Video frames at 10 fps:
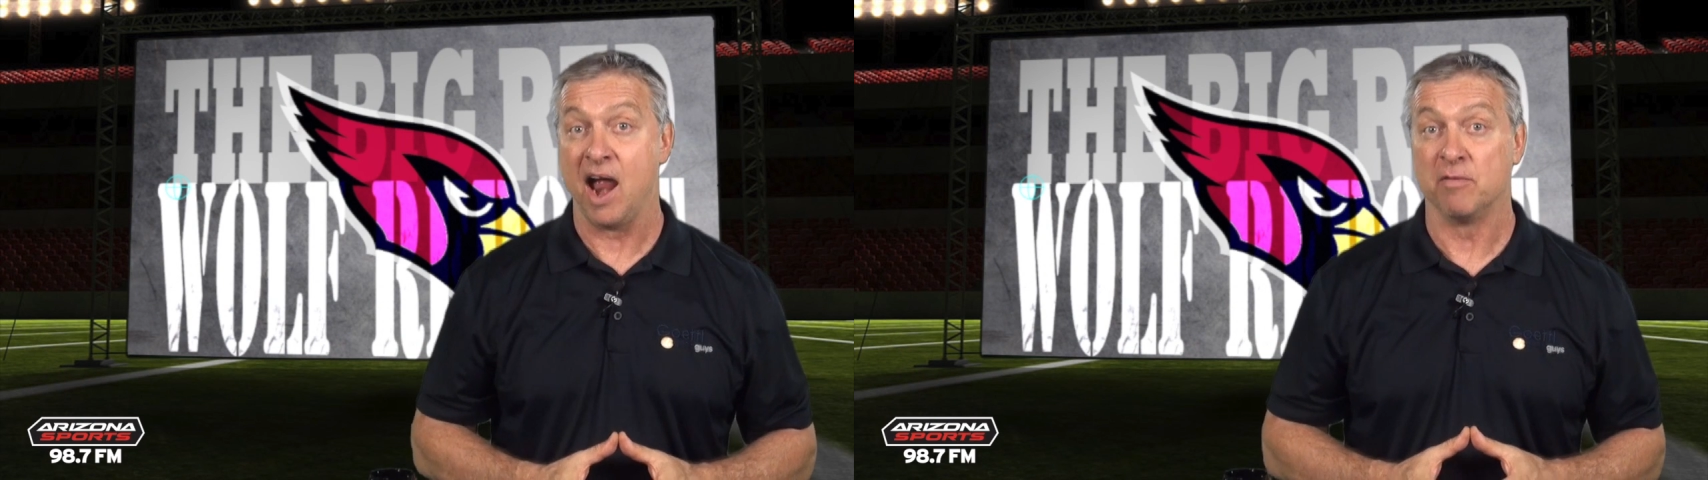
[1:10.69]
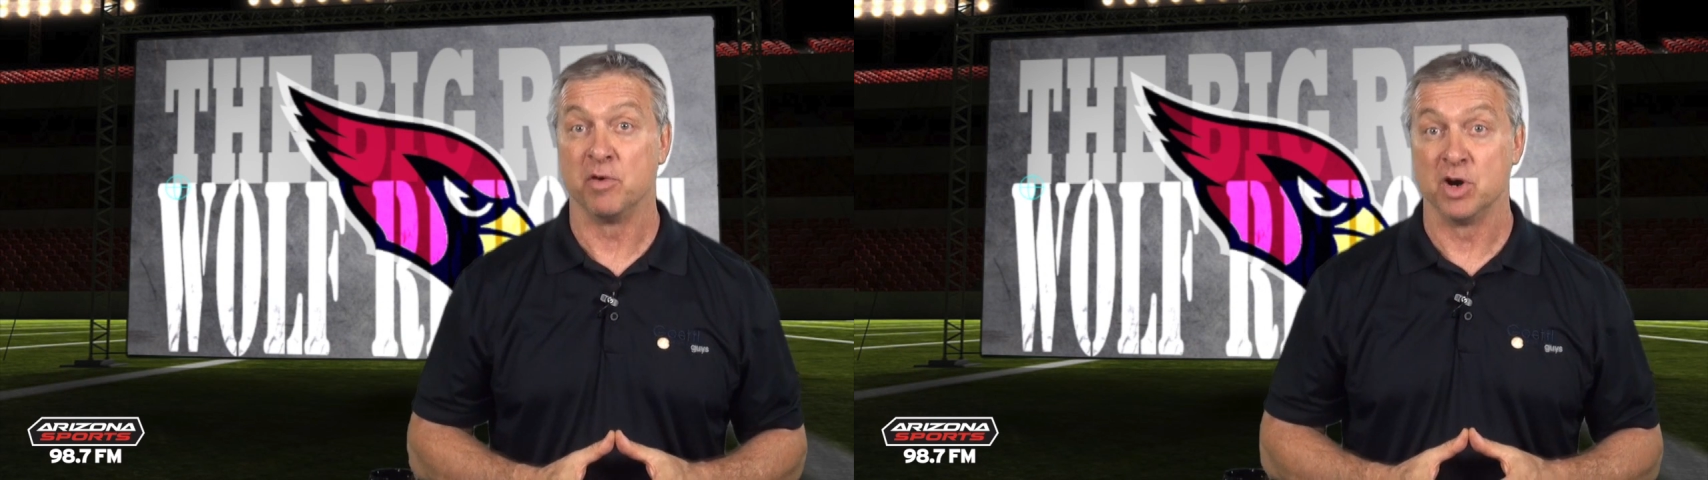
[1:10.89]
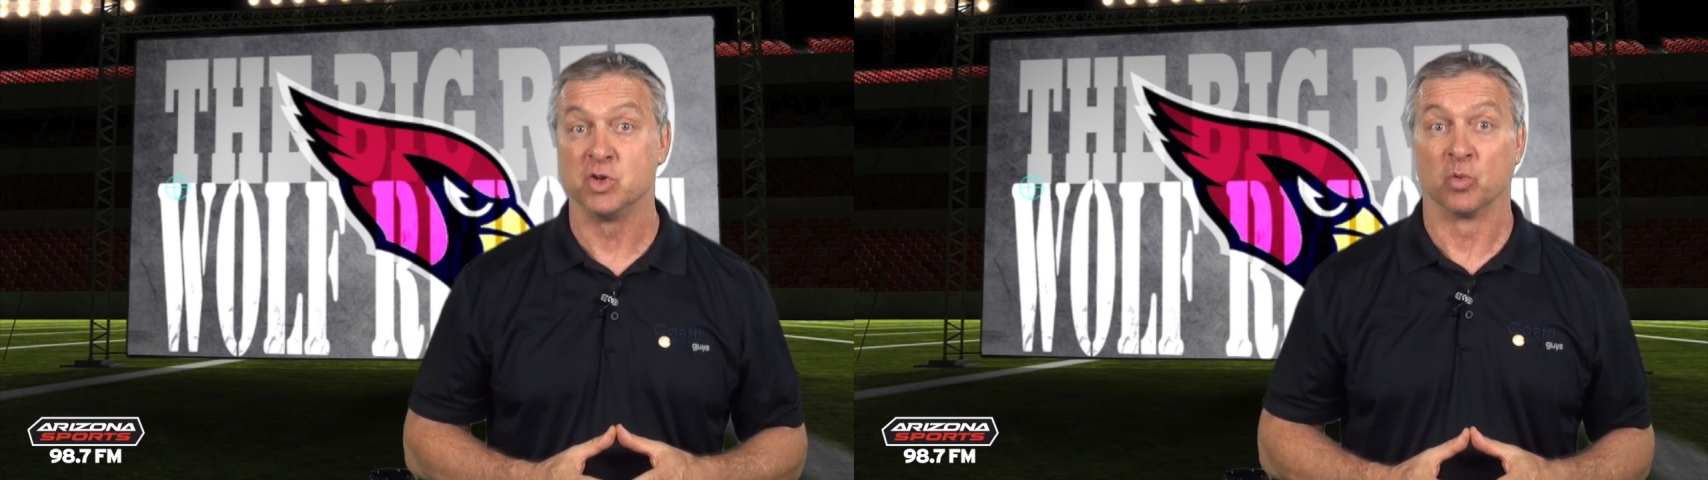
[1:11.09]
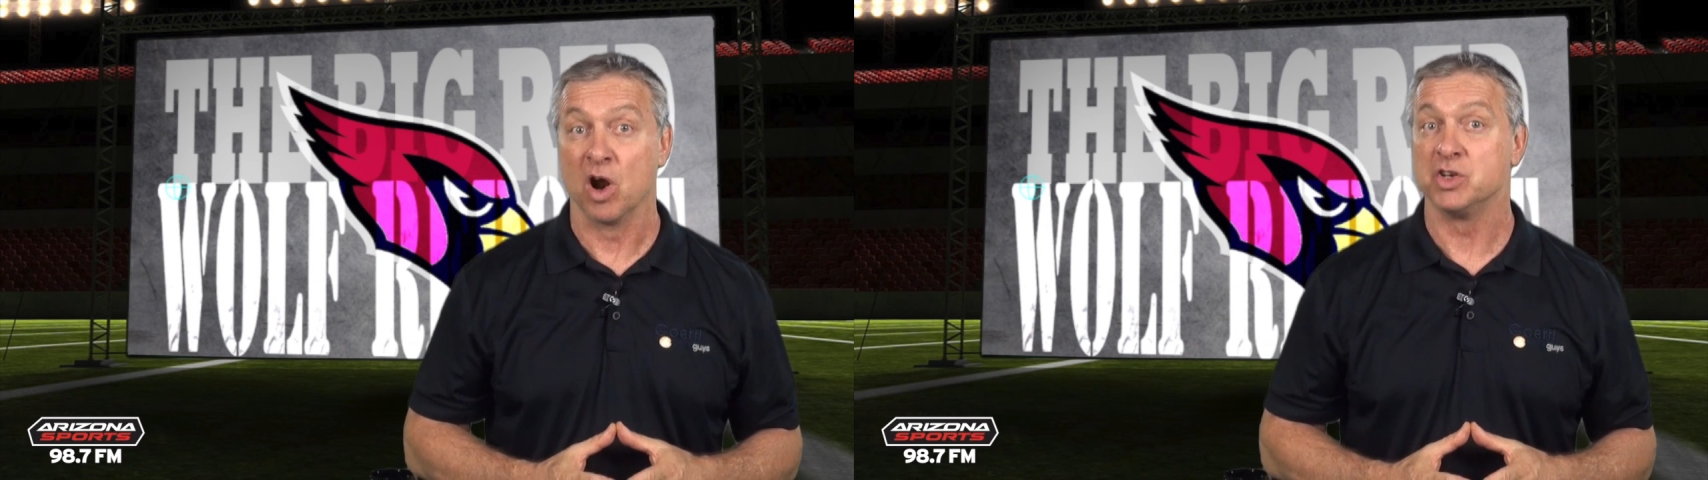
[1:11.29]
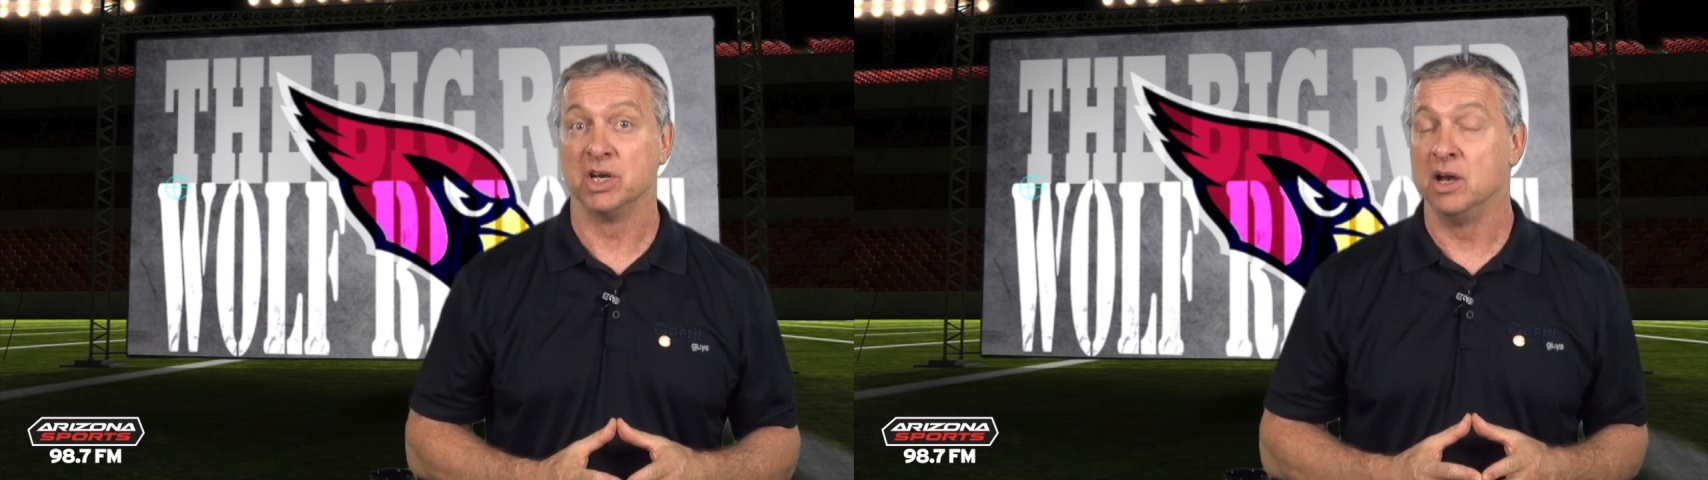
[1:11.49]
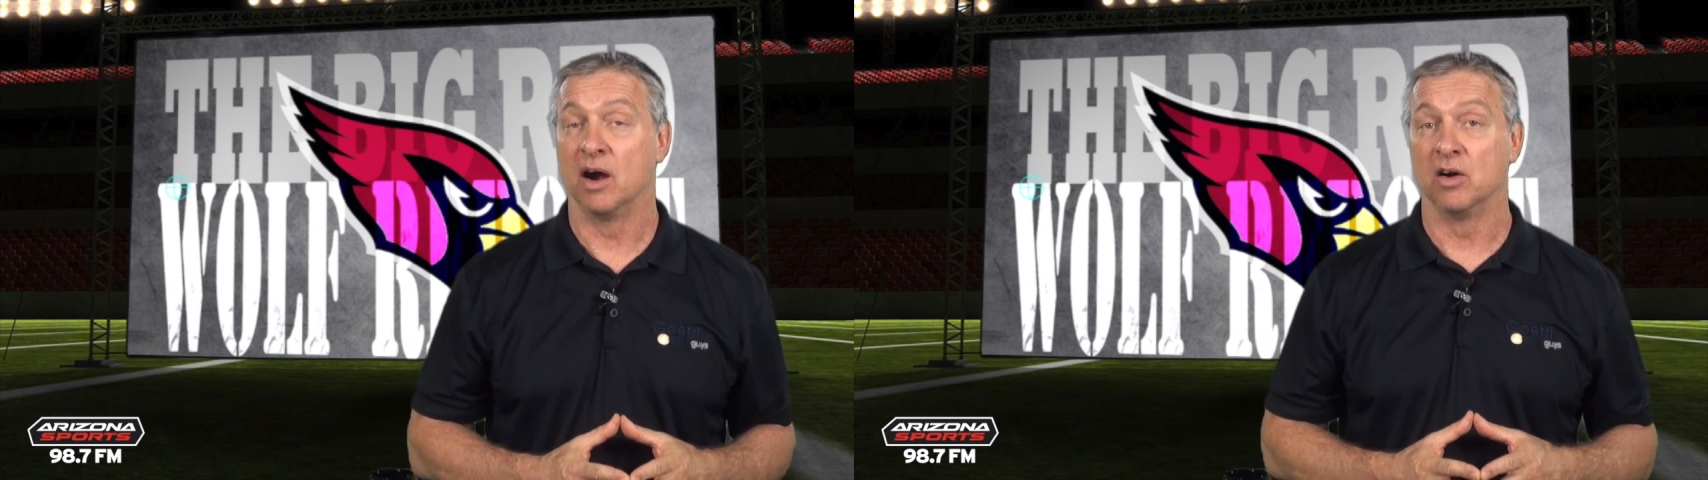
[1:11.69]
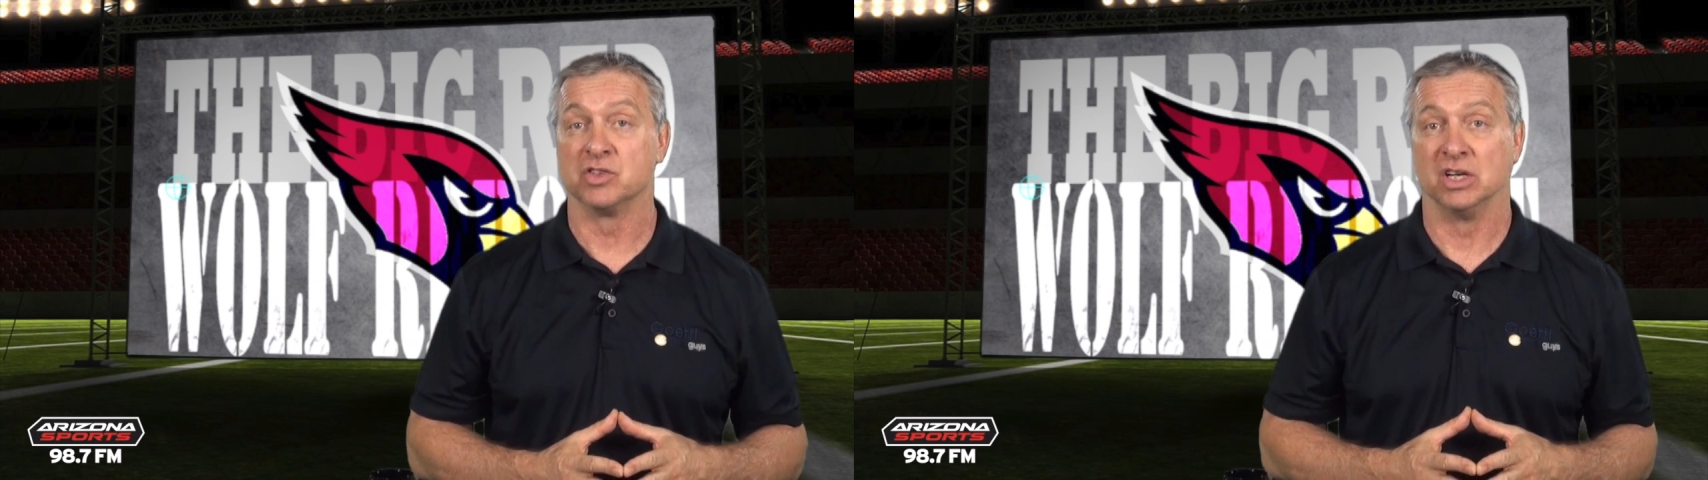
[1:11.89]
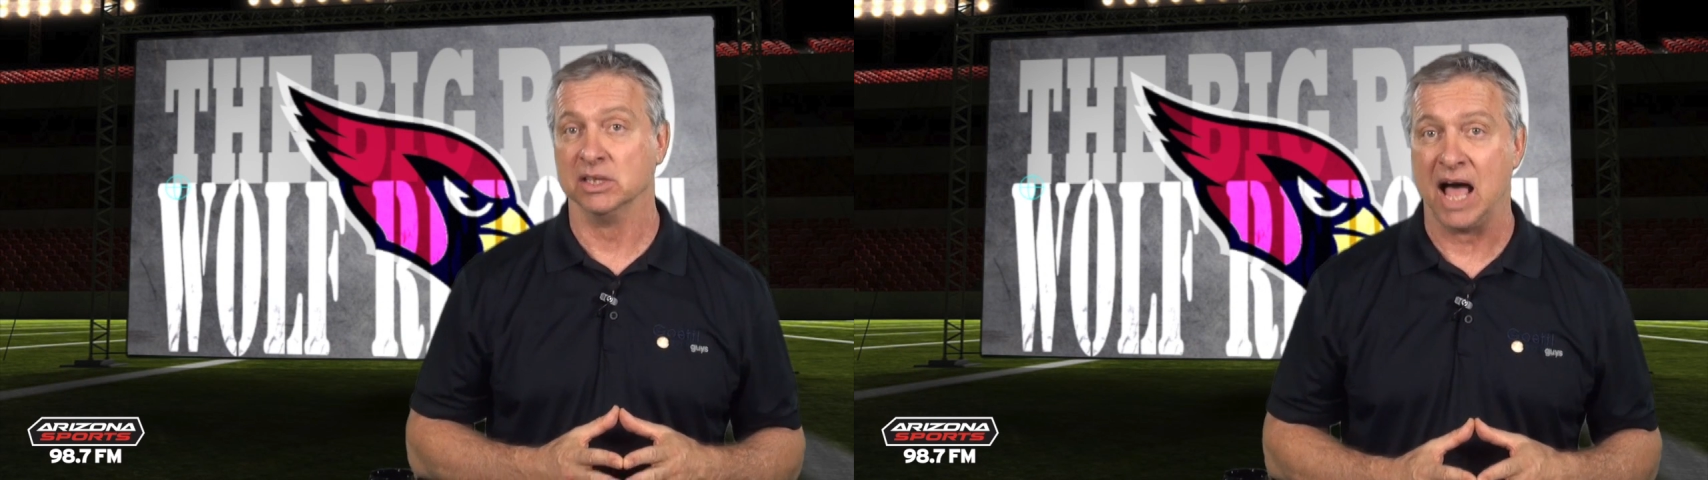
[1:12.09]
average rushing yards
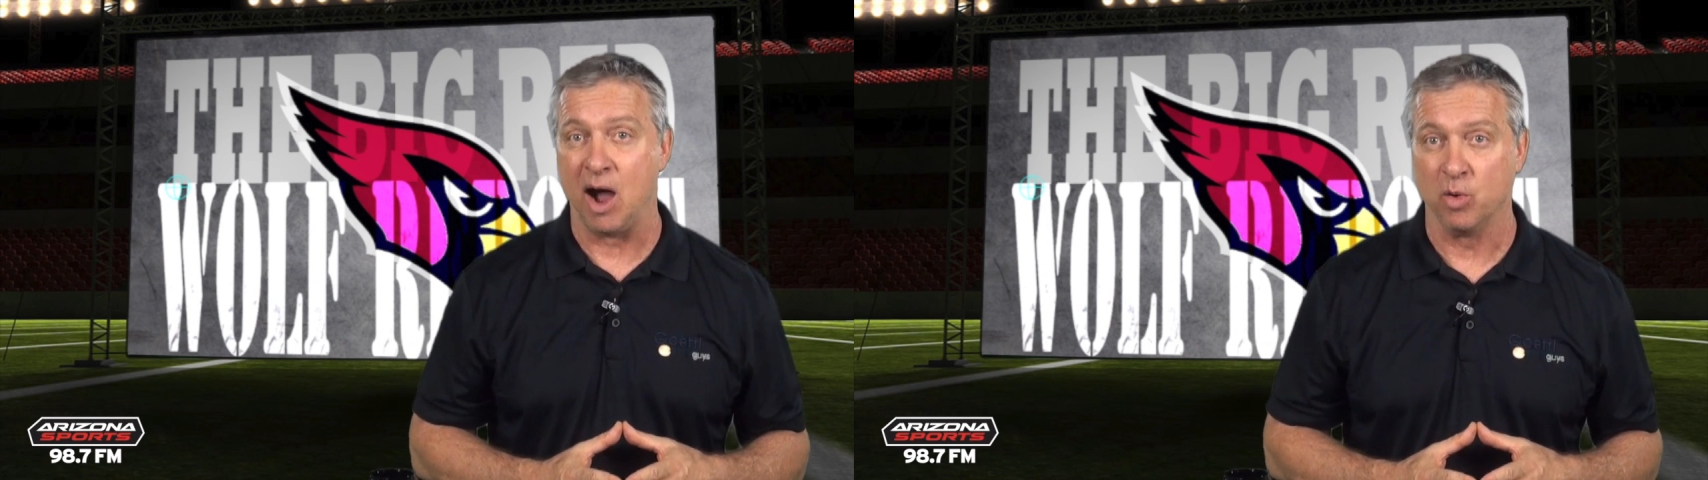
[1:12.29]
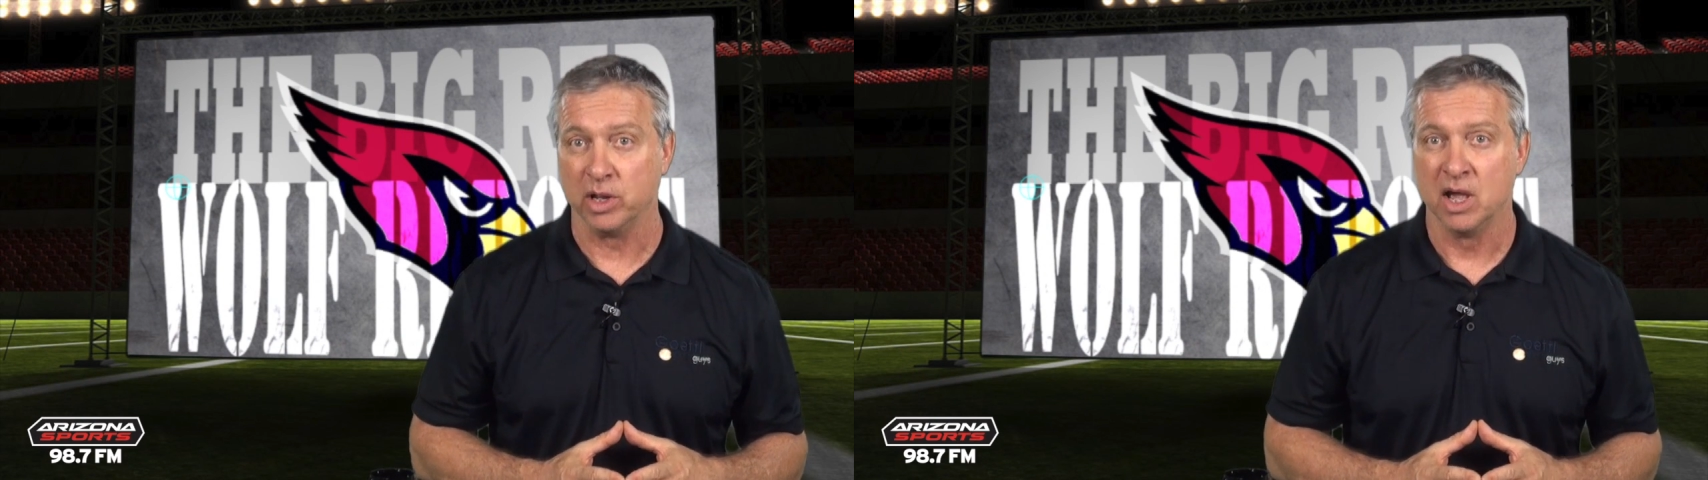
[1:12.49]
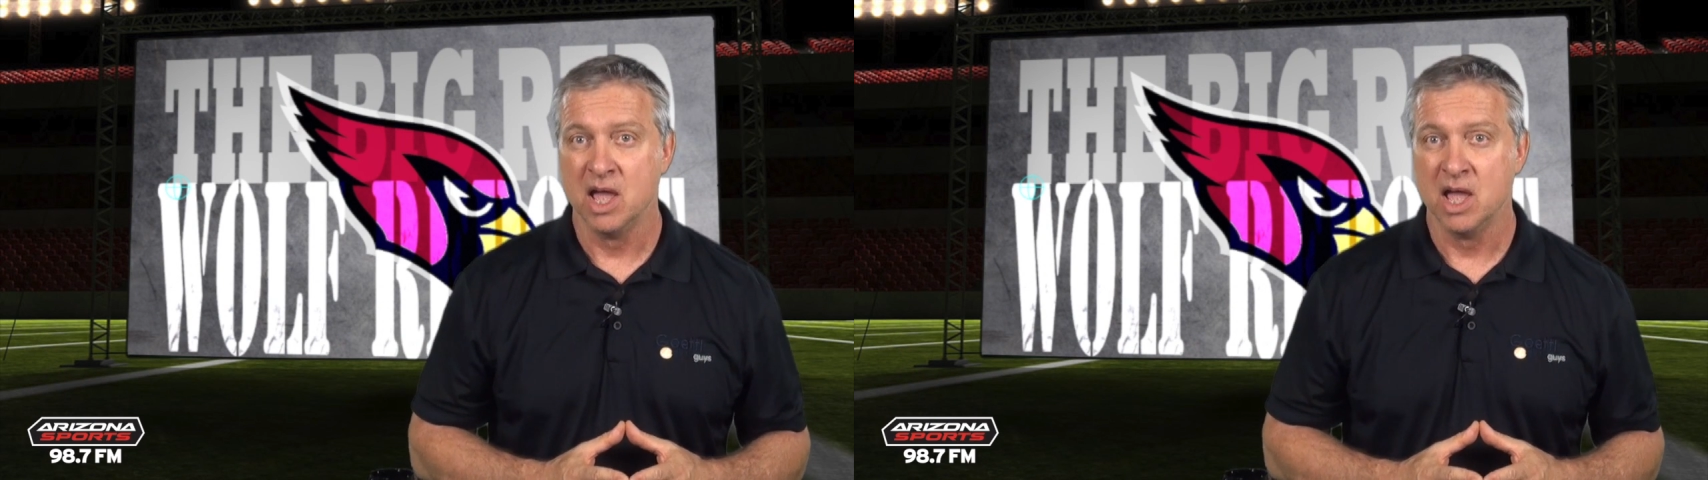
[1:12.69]
allowed,